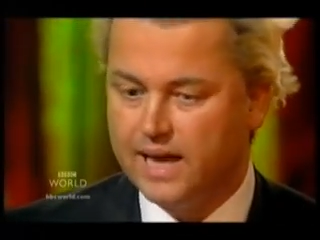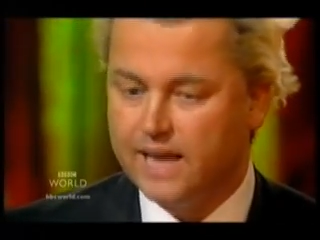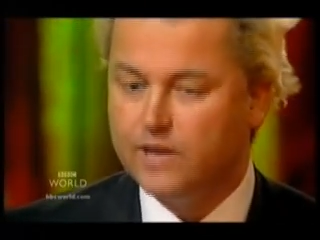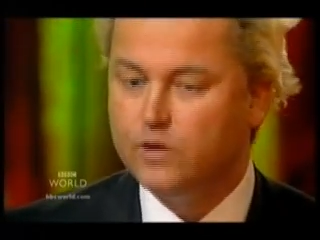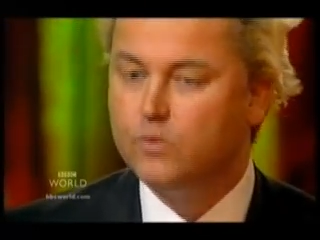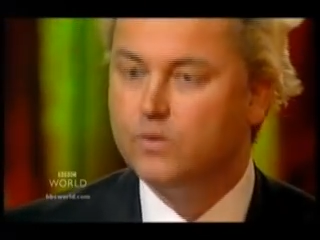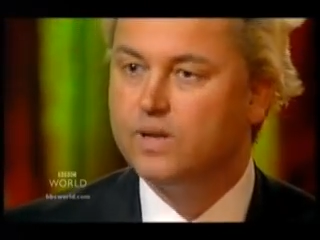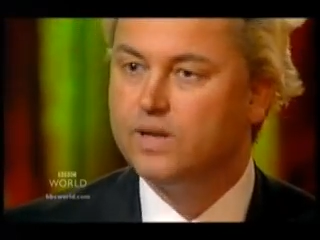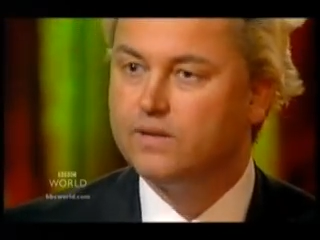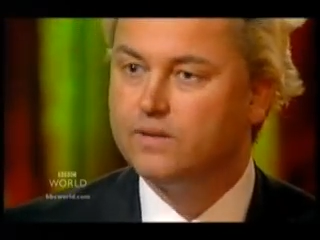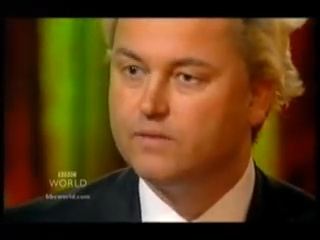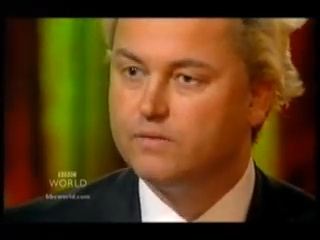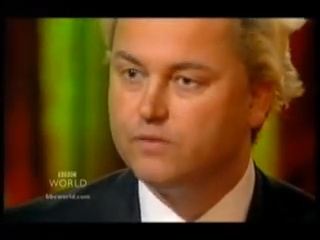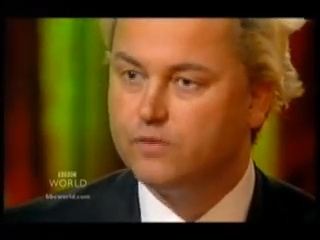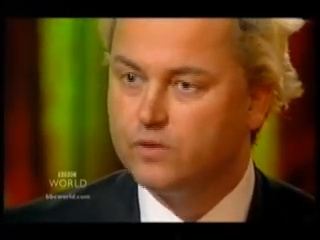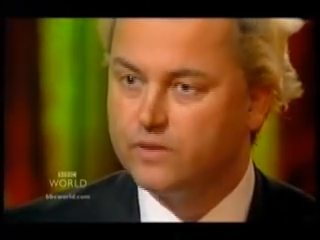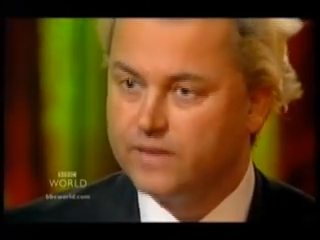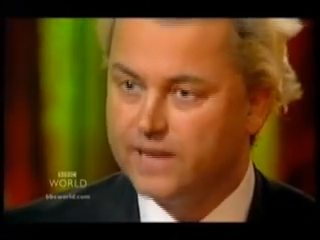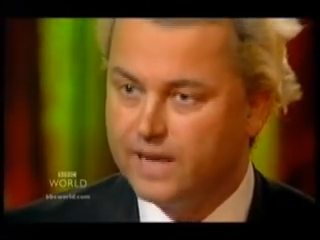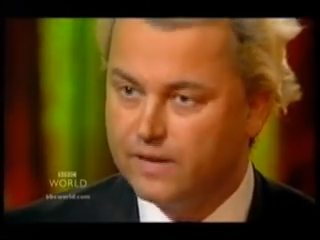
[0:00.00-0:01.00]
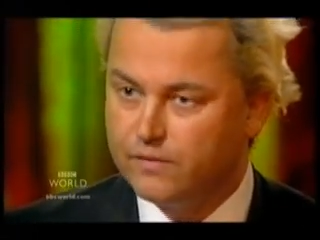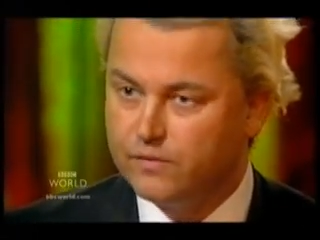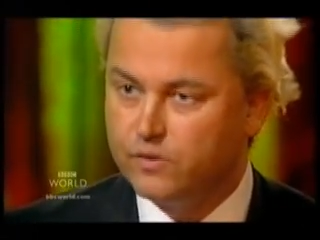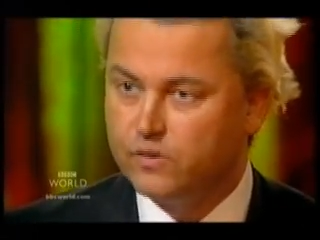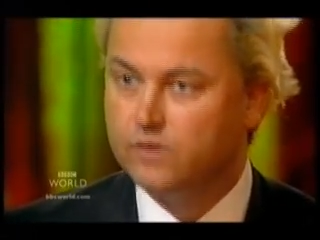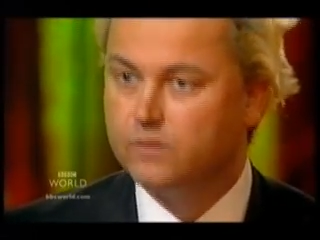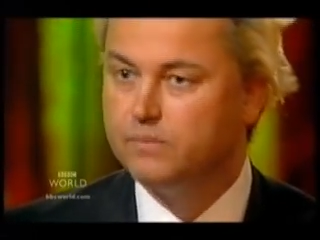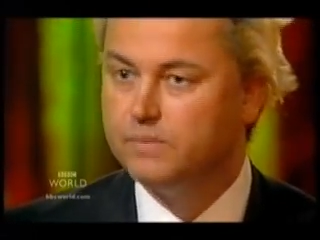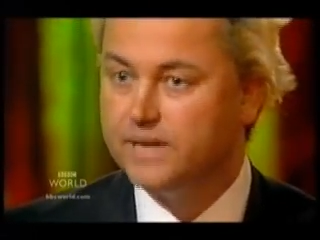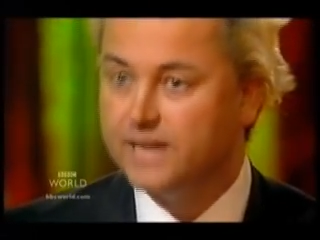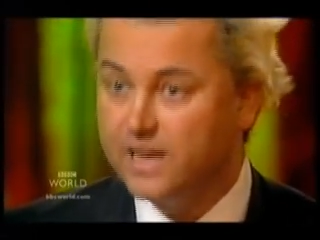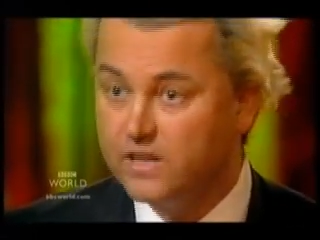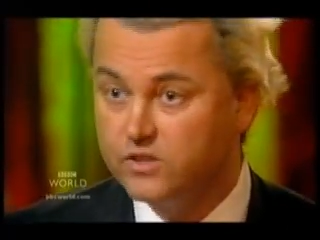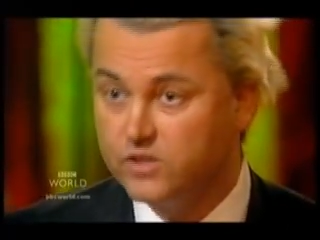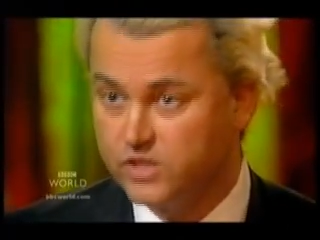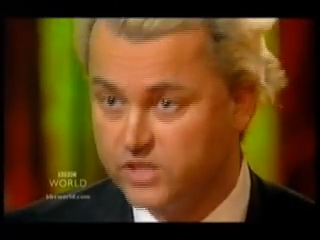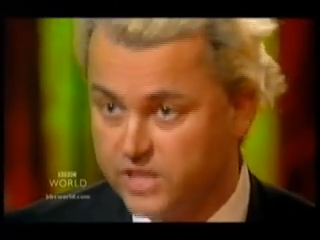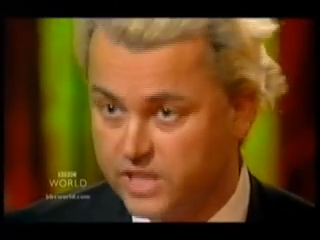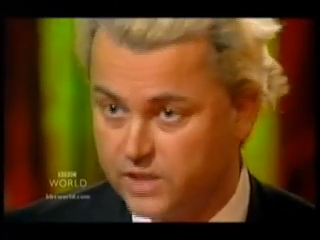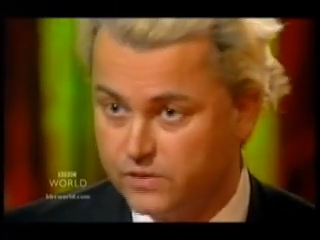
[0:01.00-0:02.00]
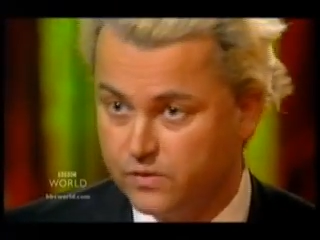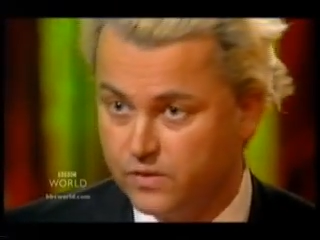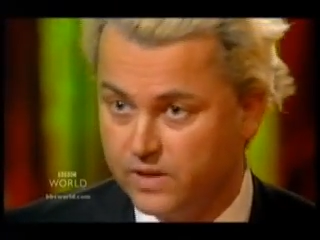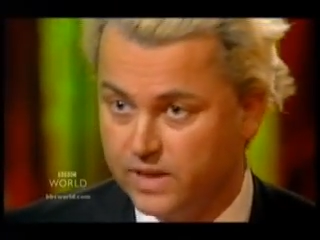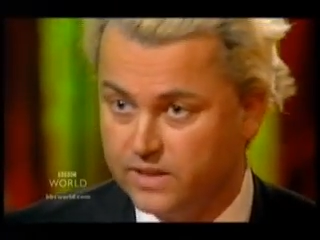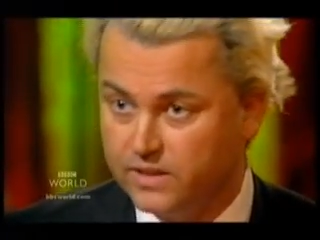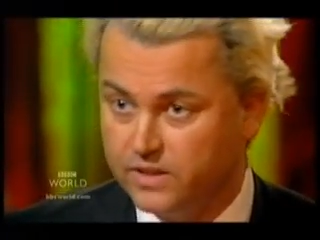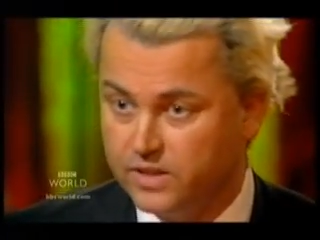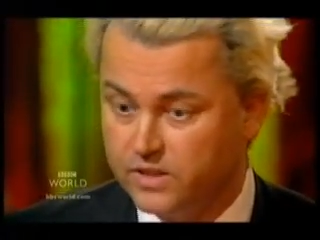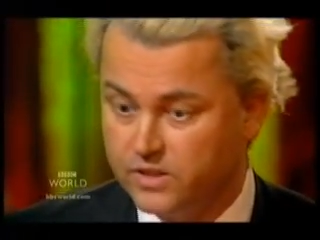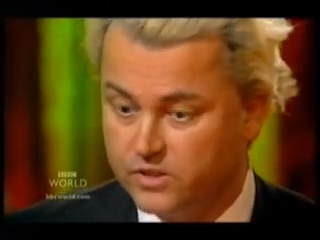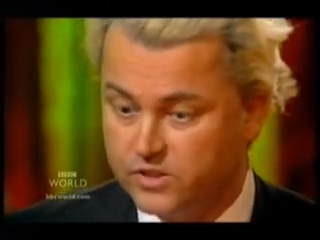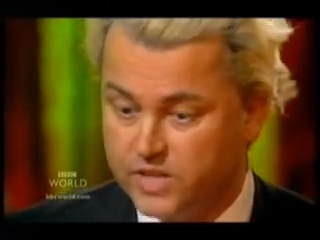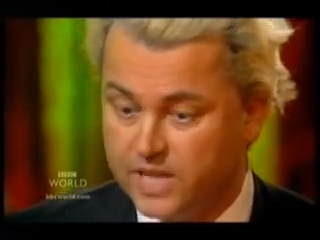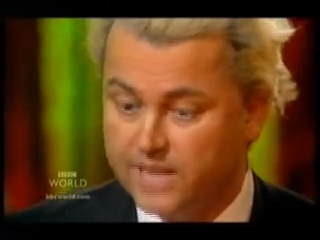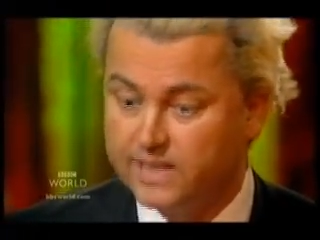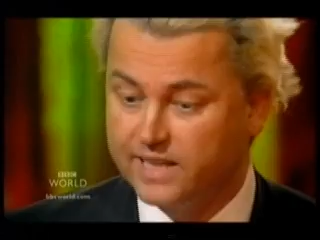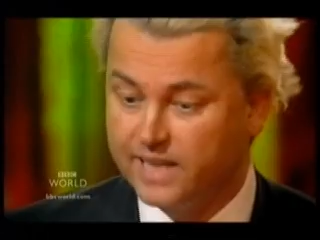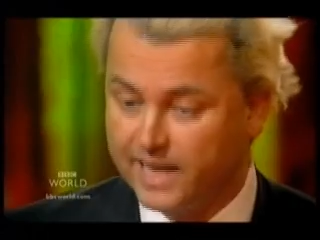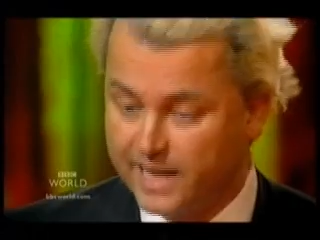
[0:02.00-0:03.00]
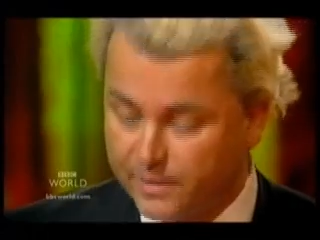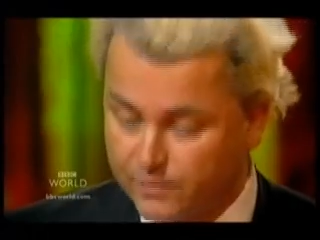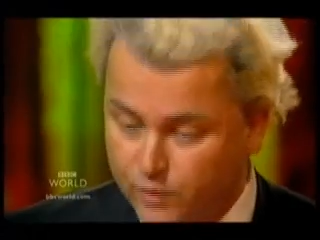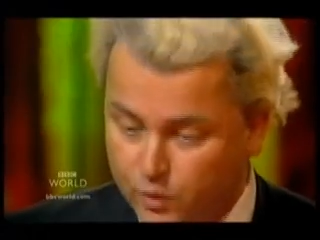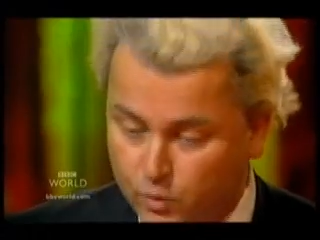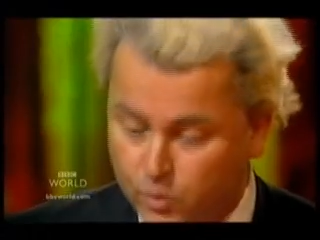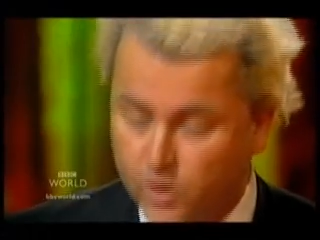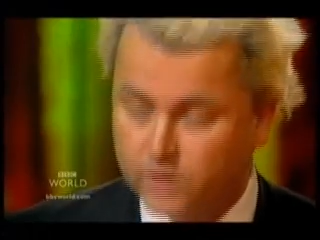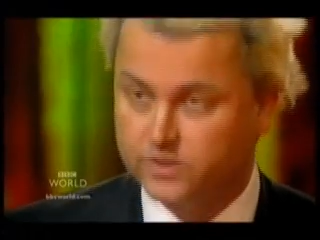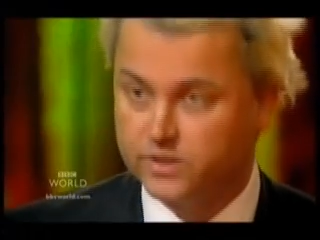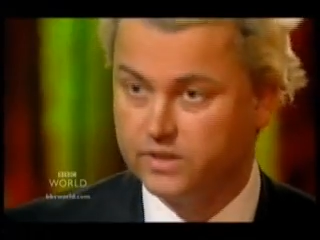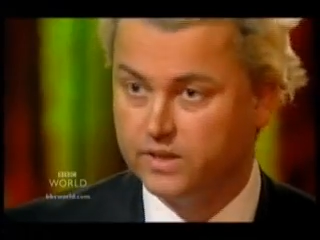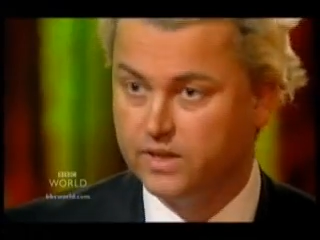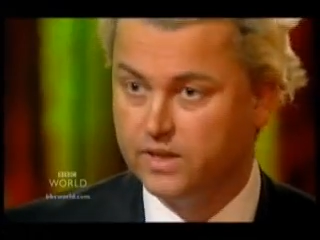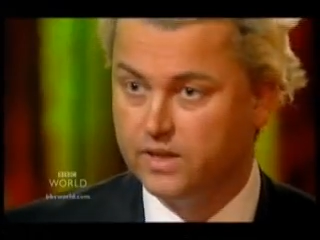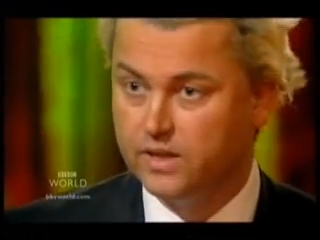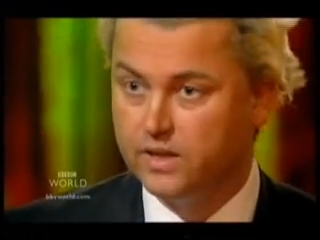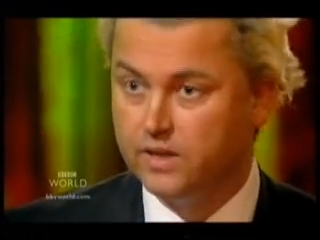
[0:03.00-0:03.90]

and you will therefore be unsuccessful in the Dutch society. And if you want